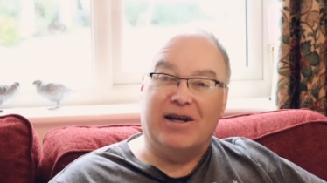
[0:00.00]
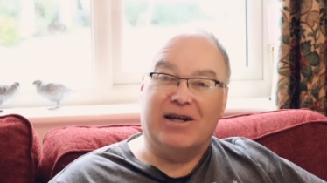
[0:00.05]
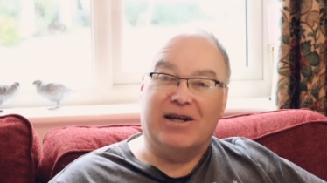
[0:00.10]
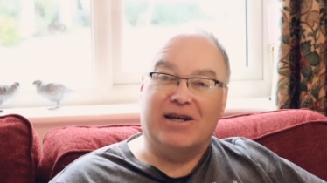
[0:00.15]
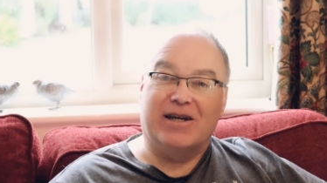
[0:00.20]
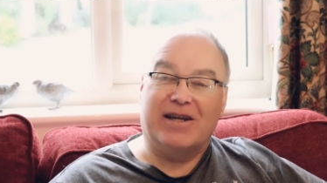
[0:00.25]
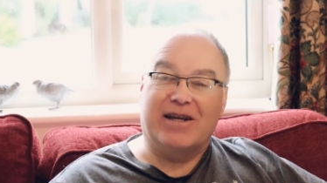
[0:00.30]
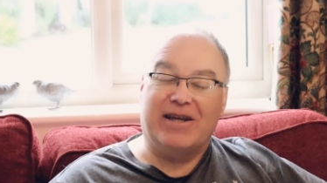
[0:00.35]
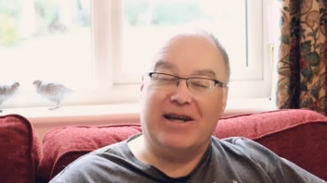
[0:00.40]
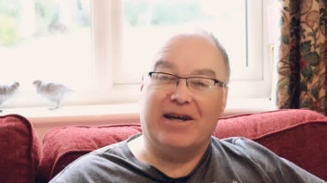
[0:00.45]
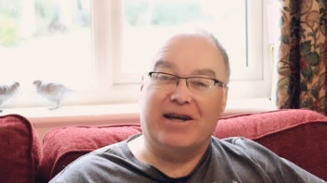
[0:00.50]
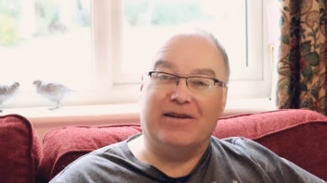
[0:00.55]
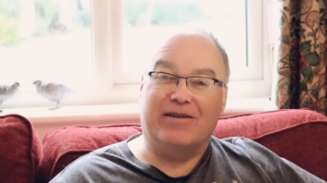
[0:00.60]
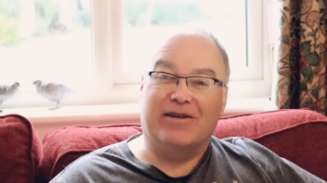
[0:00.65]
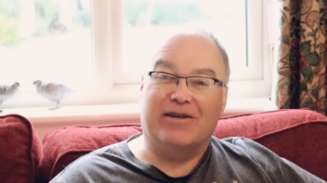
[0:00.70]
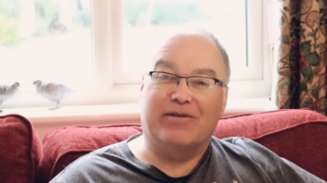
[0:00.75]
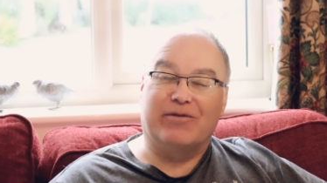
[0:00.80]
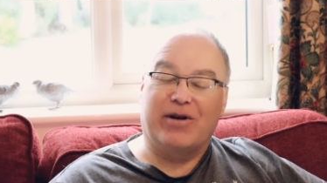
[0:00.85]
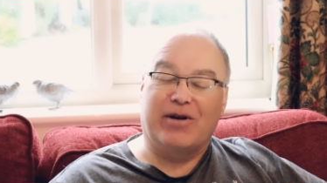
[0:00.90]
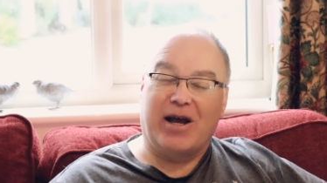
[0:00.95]
Uh, yeah,
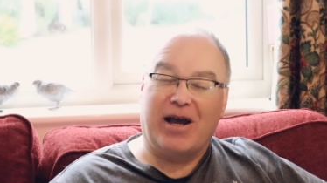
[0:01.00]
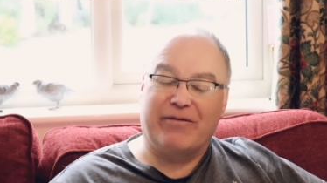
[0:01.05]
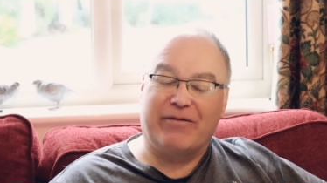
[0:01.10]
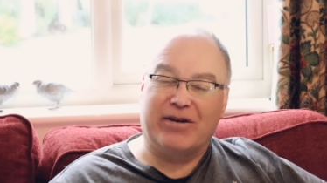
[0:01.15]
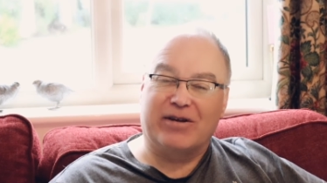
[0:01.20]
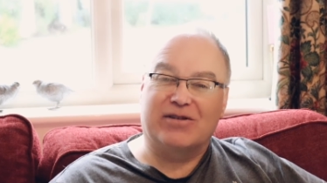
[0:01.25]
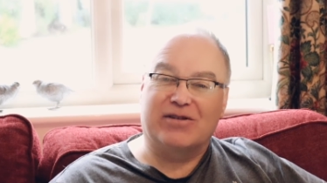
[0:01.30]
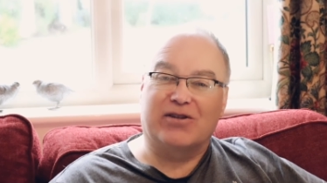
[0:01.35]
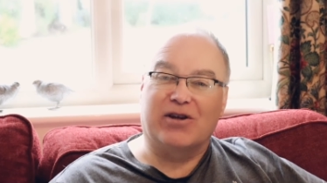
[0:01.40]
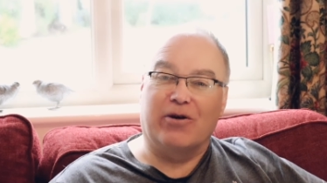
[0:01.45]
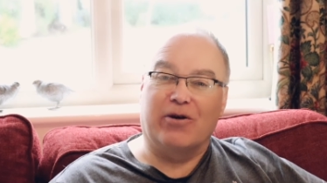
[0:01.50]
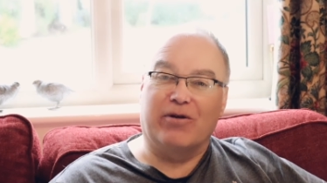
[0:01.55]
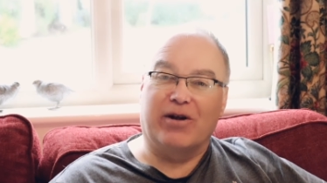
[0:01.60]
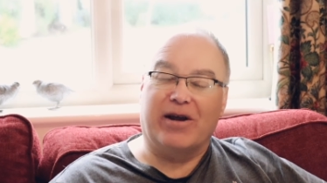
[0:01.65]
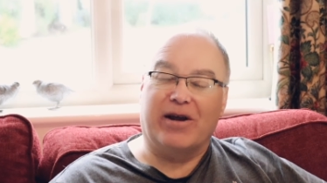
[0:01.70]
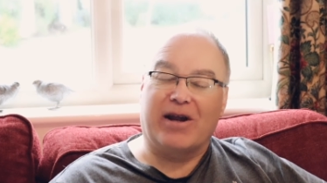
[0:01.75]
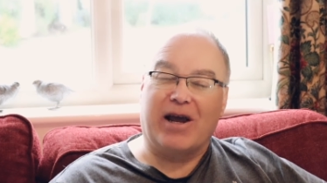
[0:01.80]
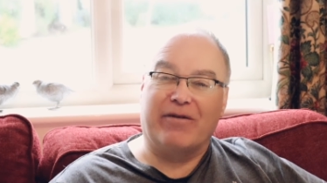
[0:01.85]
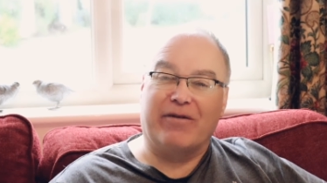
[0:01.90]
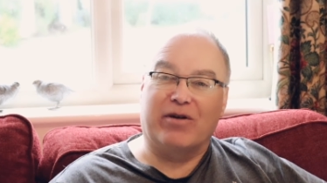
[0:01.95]
having
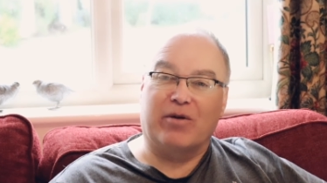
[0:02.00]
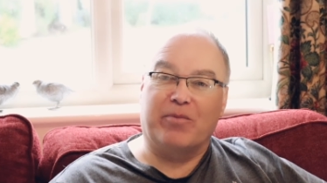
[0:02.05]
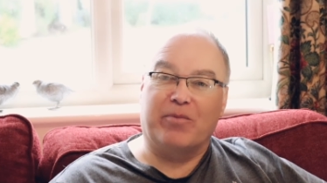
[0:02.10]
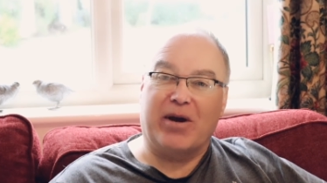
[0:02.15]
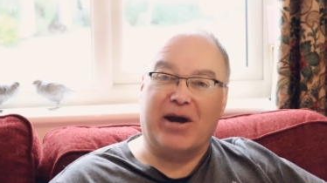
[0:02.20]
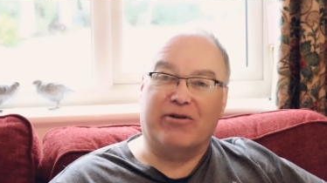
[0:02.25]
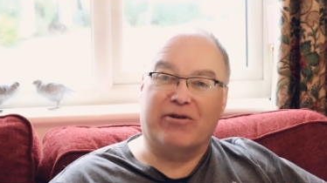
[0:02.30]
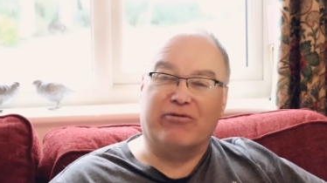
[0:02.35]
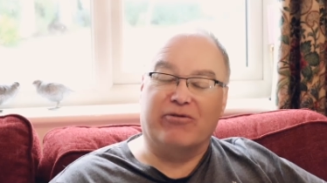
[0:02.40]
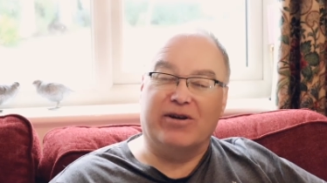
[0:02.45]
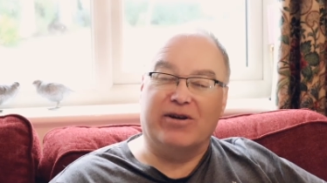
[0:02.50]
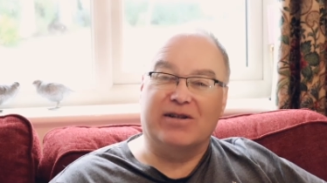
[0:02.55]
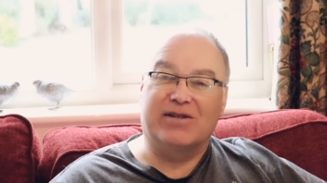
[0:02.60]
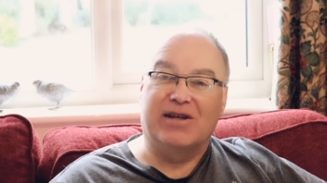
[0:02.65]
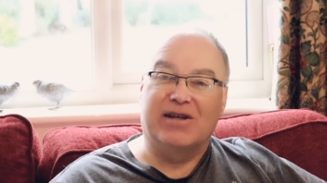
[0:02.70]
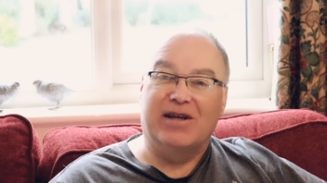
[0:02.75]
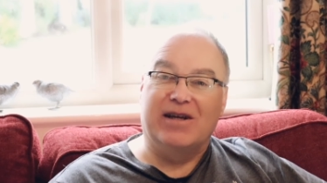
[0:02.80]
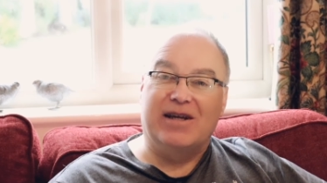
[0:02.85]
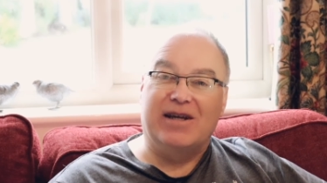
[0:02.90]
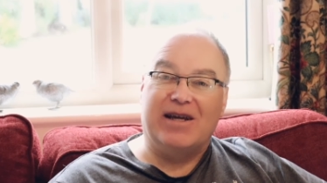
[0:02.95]
solar and having
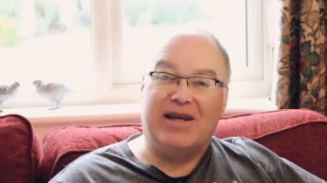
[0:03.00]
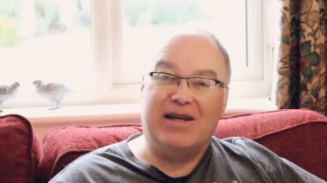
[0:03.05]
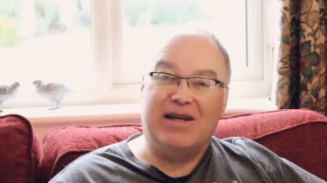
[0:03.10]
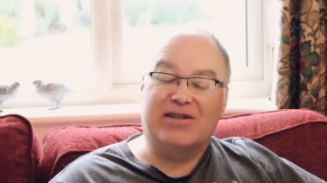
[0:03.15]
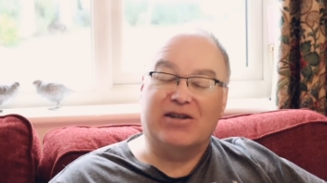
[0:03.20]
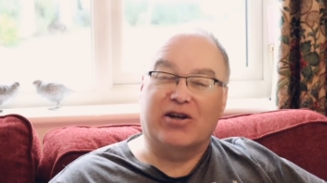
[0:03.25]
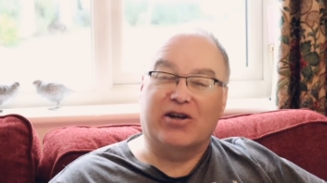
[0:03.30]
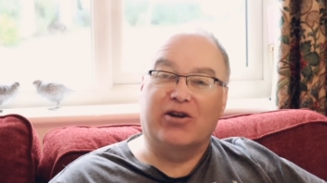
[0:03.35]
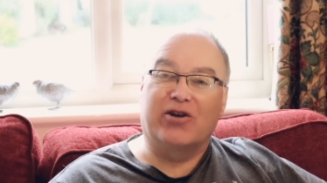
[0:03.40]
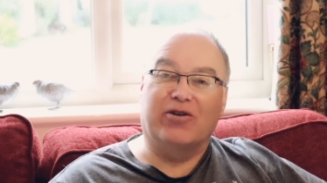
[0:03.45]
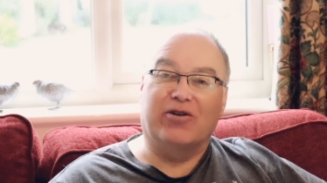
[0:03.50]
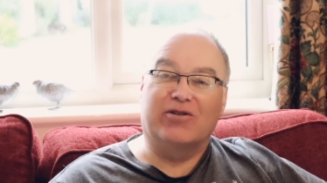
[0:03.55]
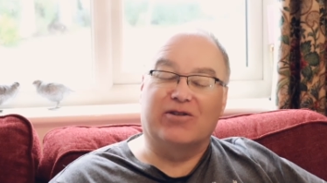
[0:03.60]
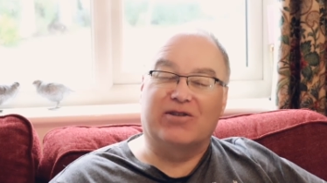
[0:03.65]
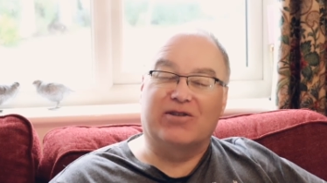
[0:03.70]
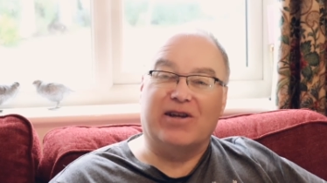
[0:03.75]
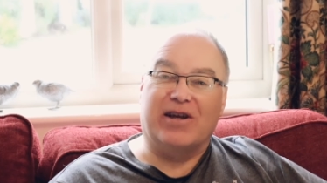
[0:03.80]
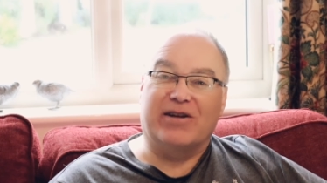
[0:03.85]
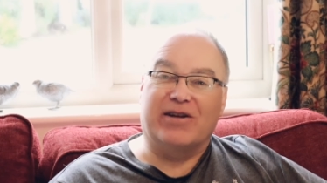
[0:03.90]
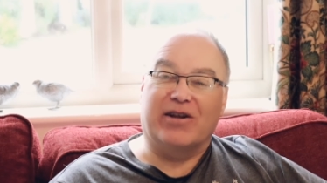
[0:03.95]
batteries is a
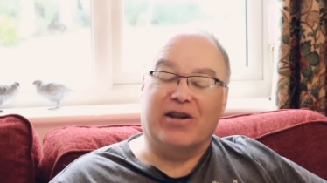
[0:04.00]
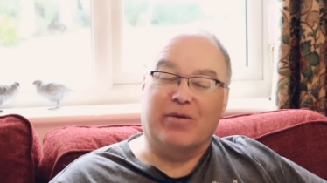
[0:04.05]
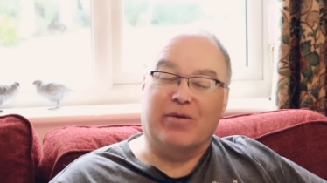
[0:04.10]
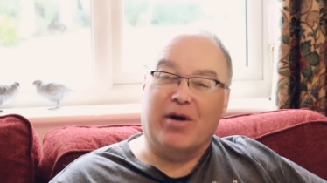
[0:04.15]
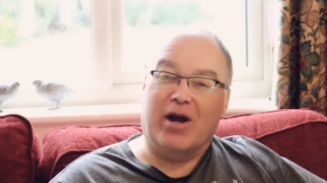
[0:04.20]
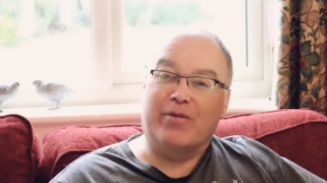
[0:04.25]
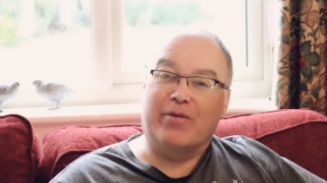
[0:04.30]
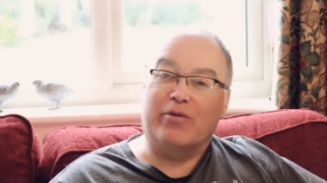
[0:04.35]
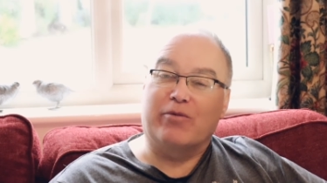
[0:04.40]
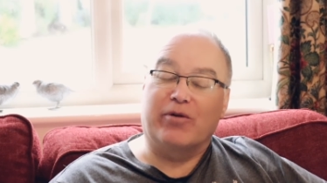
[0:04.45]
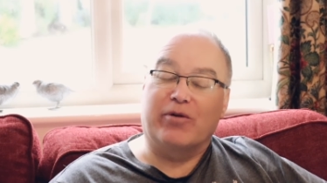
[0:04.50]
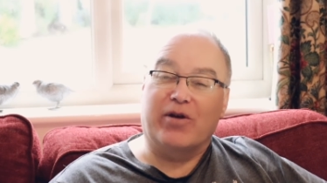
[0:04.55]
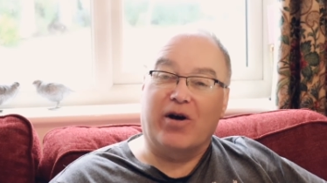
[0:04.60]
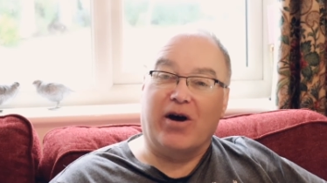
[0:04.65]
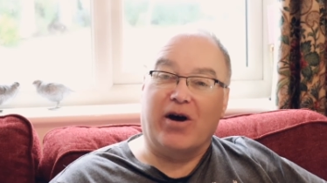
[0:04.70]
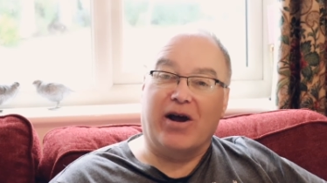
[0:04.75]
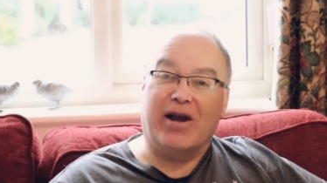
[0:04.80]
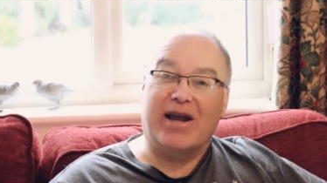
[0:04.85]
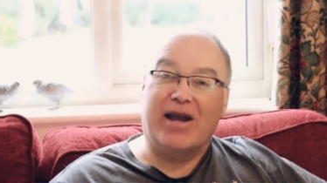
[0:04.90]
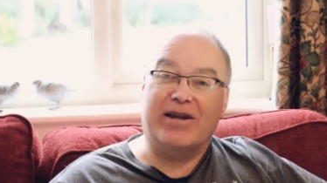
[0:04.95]
godsend at the moment with
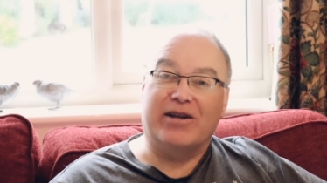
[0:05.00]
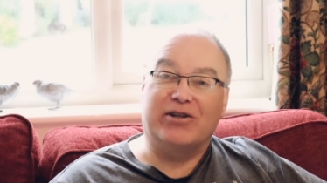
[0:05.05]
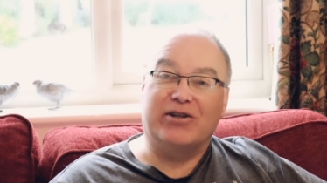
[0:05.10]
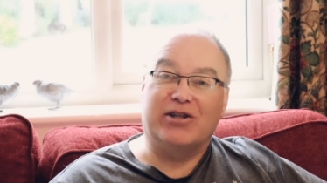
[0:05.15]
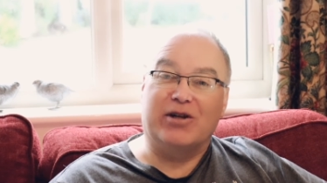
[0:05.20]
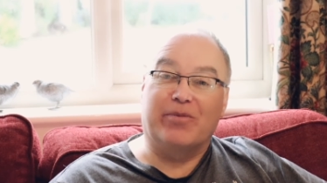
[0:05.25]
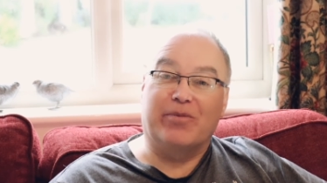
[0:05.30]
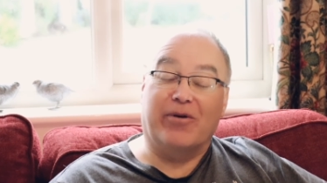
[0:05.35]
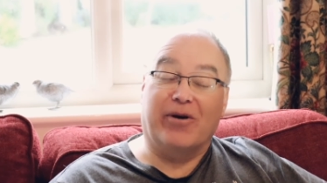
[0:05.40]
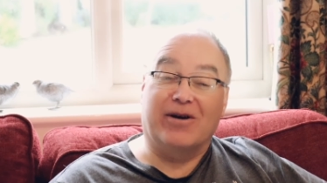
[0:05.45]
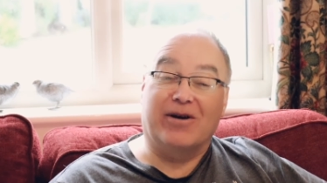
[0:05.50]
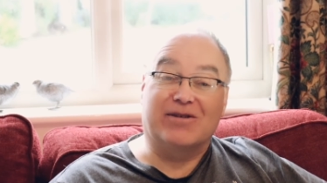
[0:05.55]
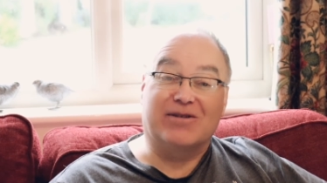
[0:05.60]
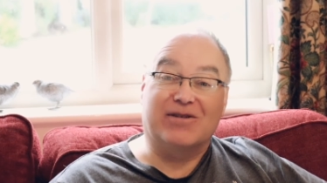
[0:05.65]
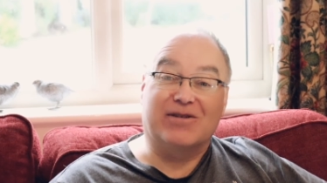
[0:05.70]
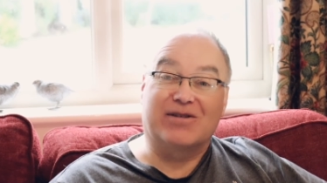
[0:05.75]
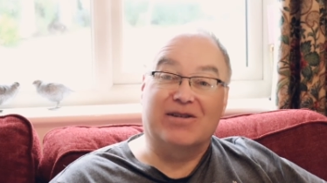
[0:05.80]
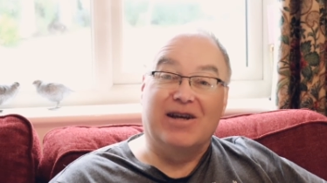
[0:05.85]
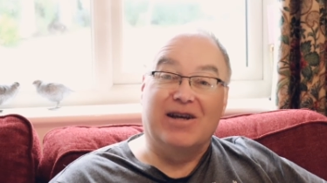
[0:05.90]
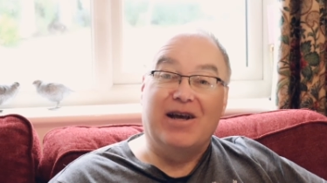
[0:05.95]
high energy
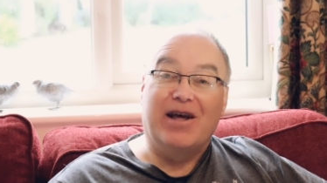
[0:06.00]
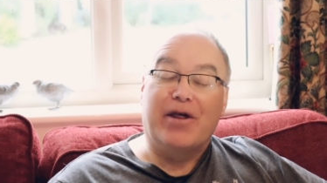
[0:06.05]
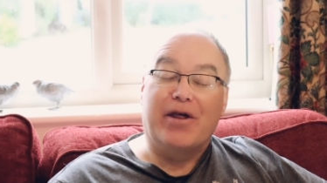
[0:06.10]
prices.